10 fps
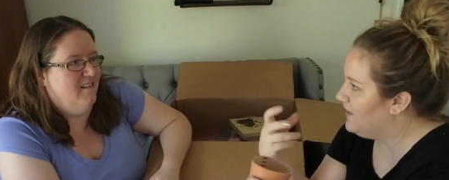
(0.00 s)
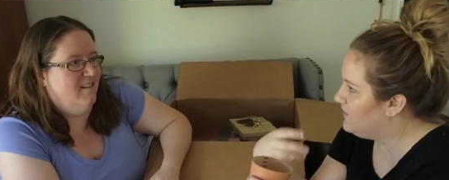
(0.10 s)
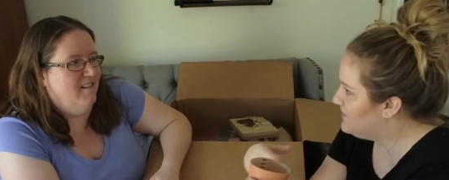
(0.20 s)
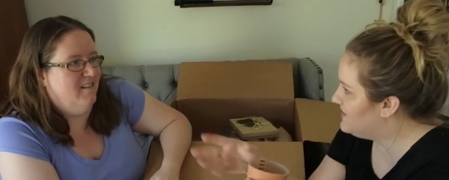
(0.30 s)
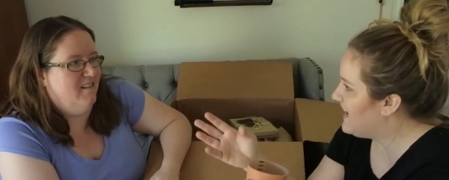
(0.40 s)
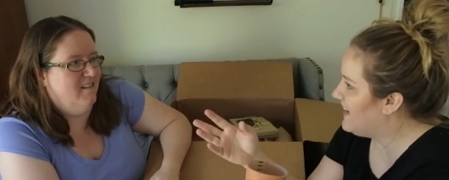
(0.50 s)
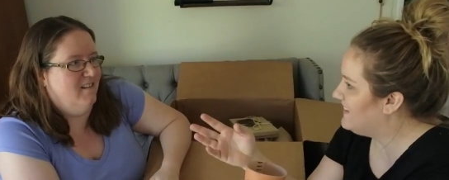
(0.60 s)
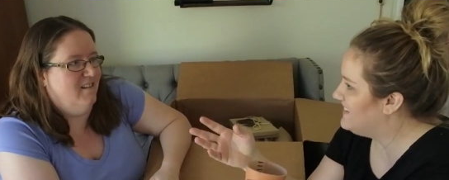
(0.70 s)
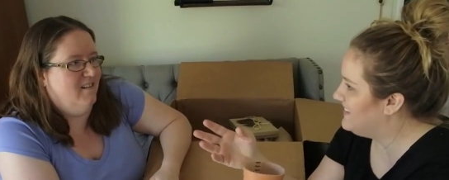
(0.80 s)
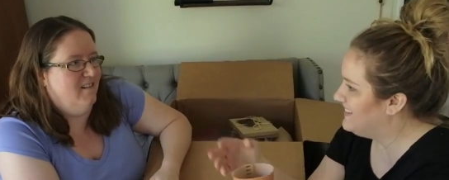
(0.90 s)
Speaker 1: you just
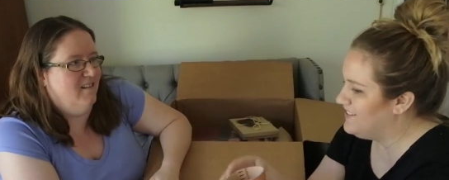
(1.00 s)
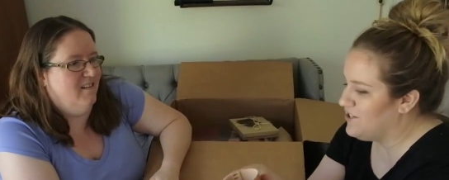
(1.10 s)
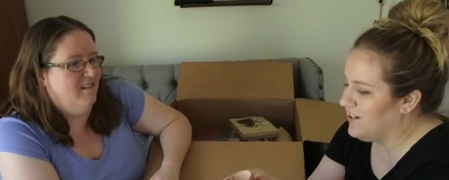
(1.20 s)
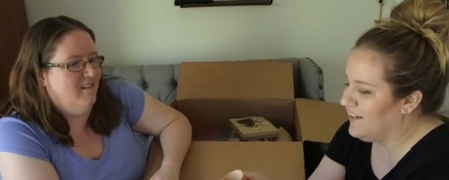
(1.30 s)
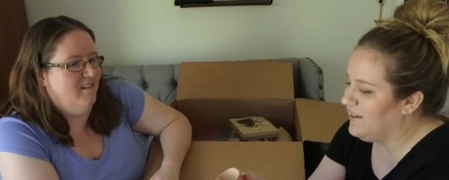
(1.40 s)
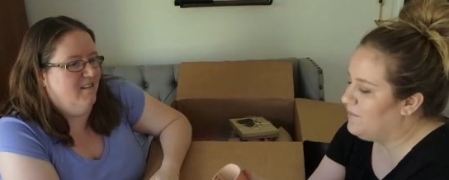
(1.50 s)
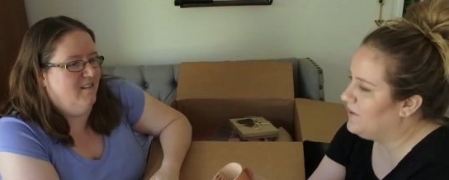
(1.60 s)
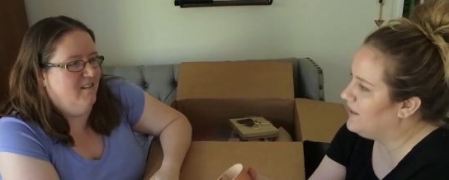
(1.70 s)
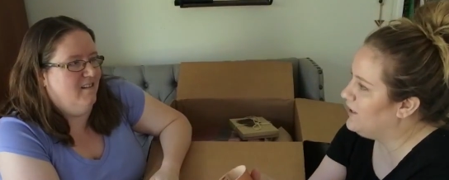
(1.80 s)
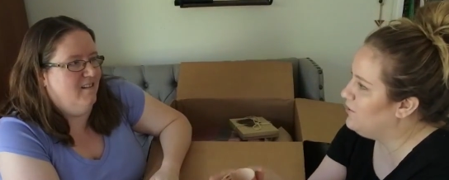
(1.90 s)
accidentally chuck it. But
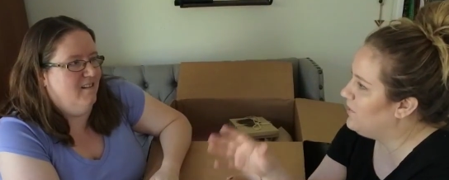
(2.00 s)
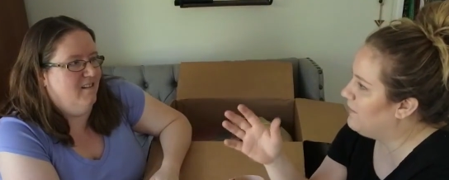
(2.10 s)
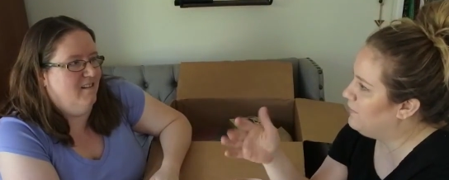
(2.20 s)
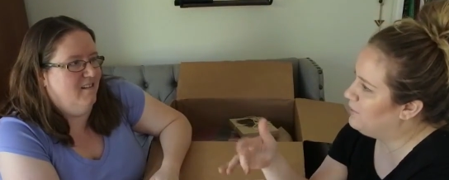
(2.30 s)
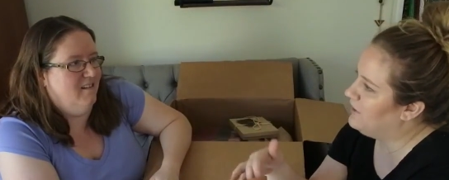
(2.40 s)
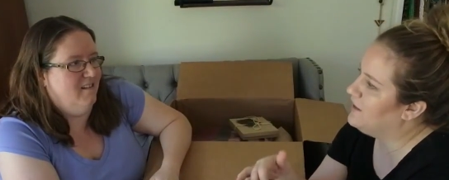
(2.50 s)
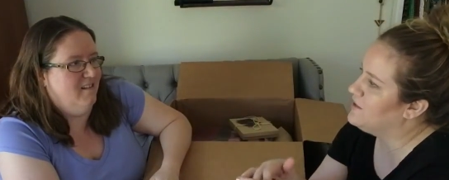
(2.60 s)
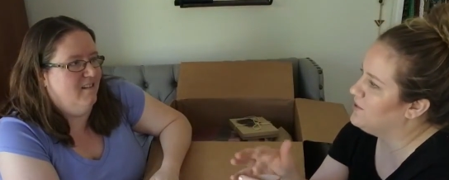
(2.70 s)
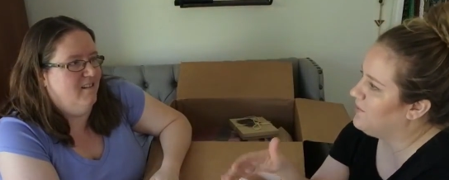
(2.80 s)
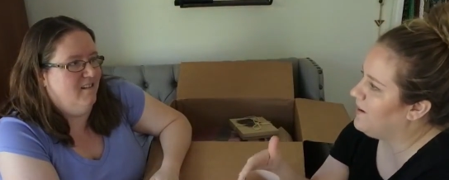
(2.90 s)
like you'd probably put like a
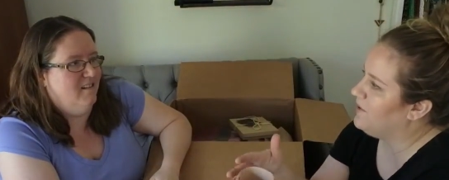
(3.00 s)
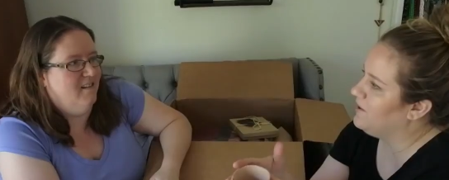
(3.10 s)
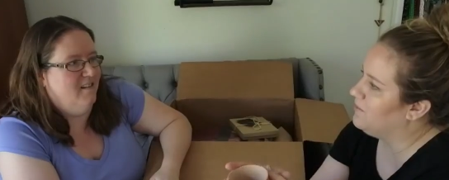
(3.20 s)
ceramic